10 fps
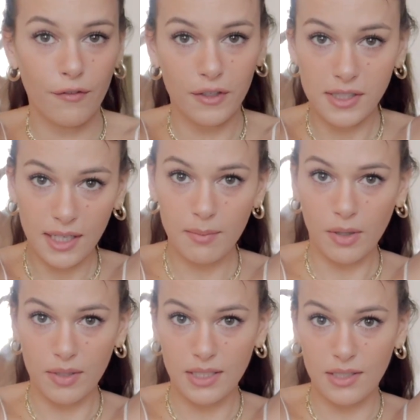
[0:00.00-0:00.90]
first thing I'm
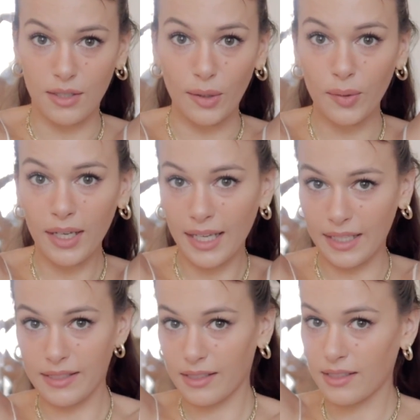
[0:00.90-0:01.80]
going to do
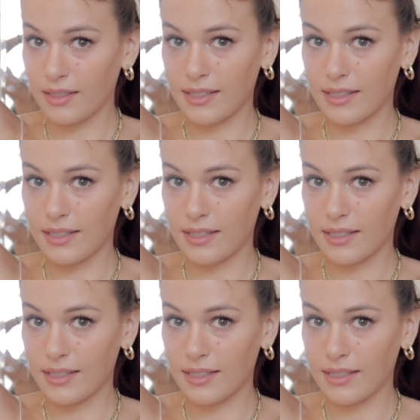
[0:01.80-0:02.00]
is